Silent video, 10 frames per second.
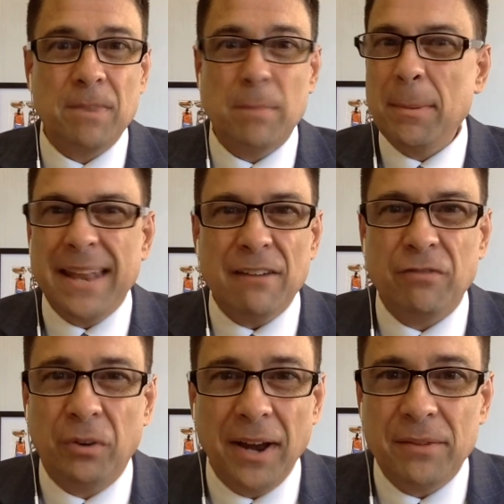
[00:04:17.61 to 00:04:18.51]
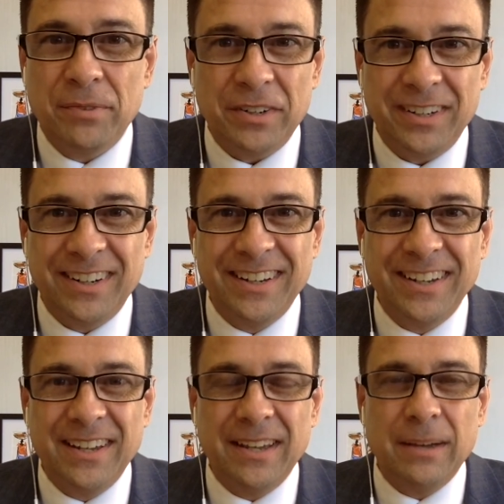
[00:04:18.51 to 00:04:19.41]
Maybe not forever,
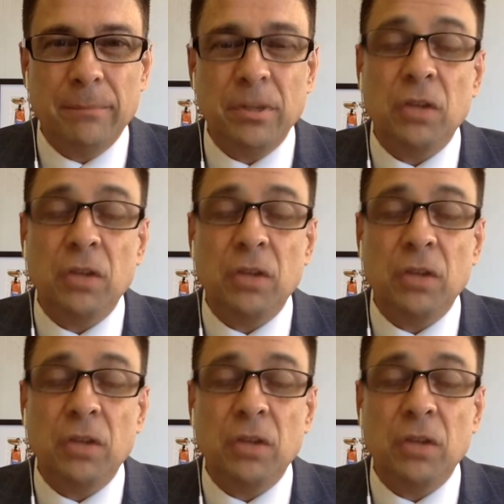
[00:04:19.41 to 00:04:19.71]
but